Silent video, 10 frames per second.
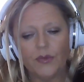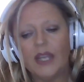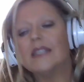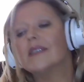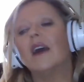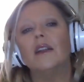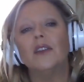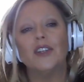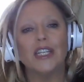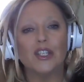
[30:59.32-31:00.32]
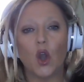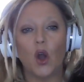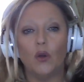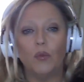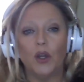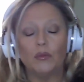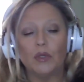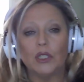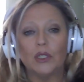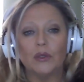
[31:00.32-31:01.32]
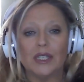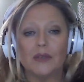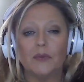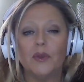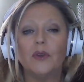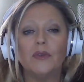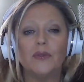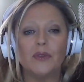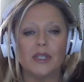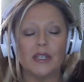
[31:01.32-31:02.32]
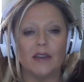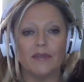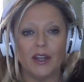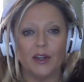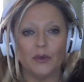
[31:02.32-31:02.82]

His color is cobalt blue. It's a beautiful sapphire